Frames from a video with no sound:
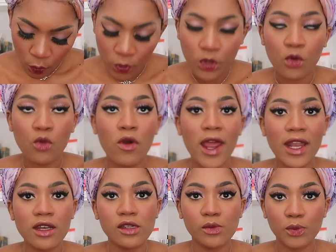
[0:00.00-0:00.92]
with
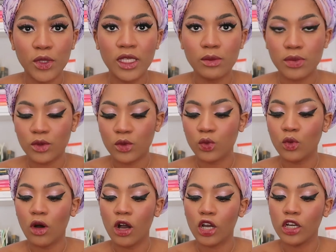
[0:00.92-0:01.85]
random people
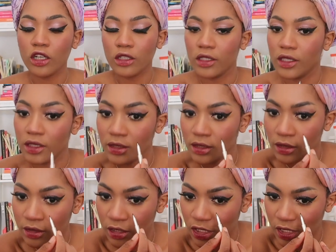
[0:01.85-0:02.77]
who are good.
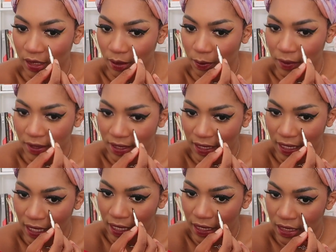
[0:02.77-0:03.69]
Jeepers,
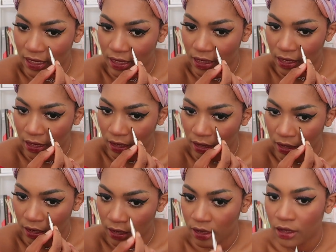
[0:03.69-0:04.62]
guys,
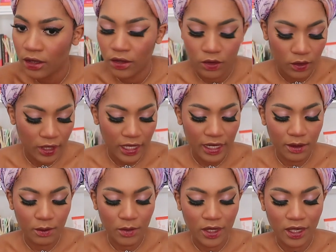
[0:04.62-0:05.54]
you're
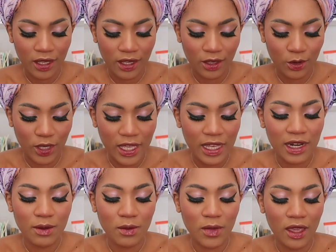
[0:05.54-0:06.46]
killing me here. You're
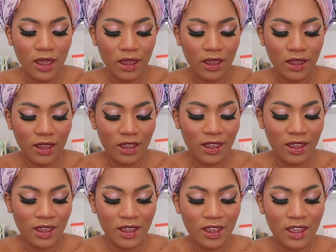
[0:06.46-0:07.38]
killing me.
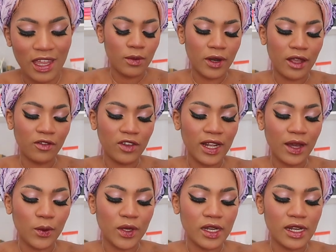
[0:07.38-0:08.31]
But I feel
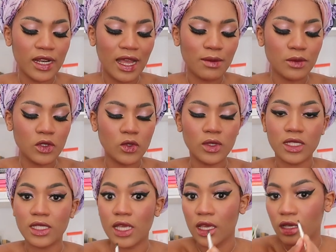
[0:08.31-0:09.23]
like when it comes to
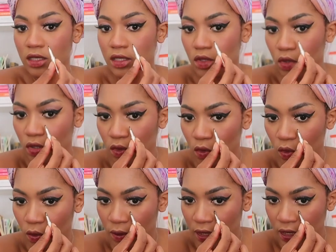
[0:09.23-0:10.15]
sex, you can
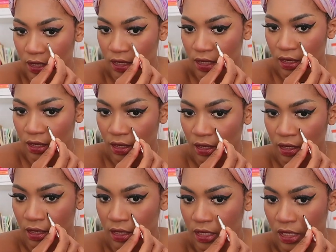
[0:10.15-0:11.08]
always
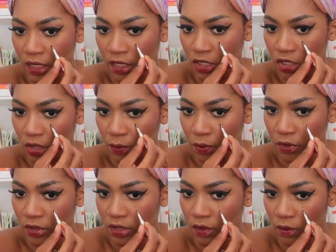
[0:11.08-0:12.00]
teach a
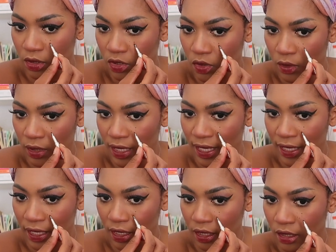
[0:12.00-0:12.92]
person what you
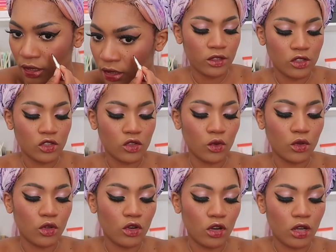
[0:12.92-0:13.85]
like, so
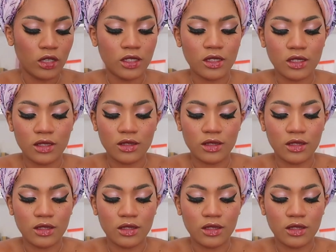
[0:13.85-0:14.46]
you're not,